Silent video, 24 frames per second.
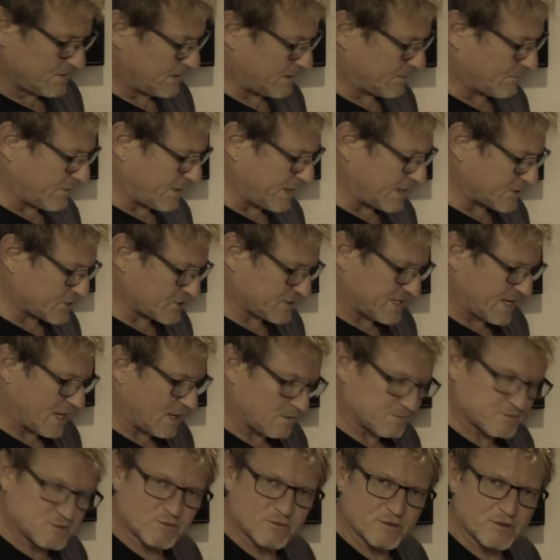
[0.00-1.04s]
It really just
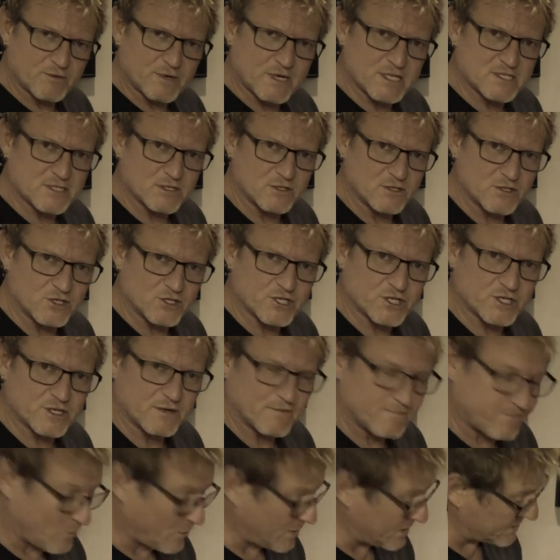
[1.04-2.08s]
helps with the resolution and
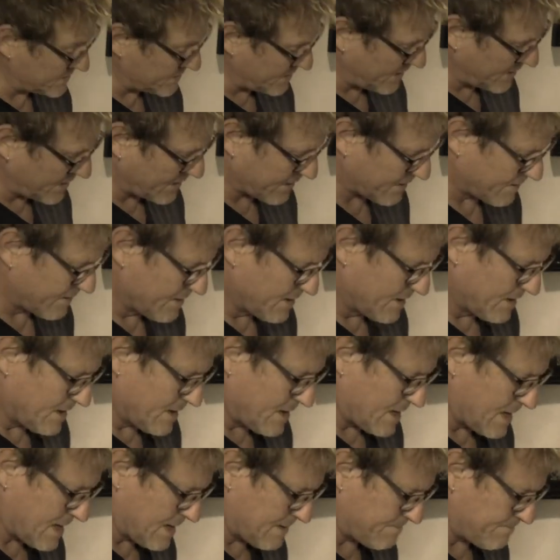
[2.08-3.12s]
voice leading.
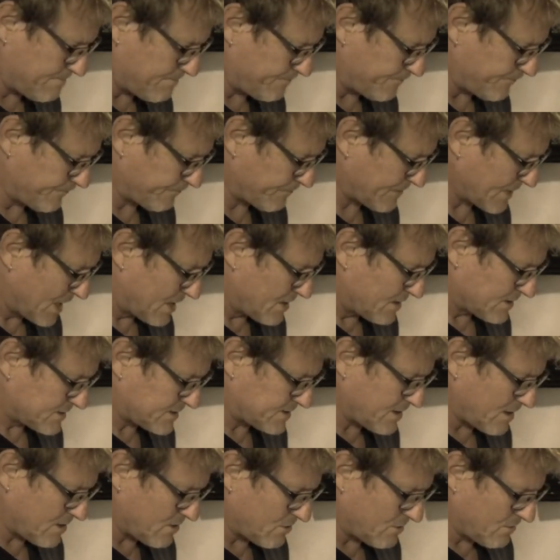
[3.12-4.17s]

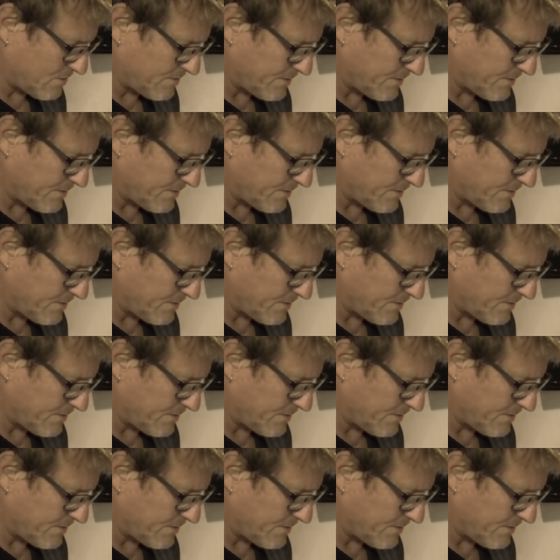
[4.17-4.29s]
So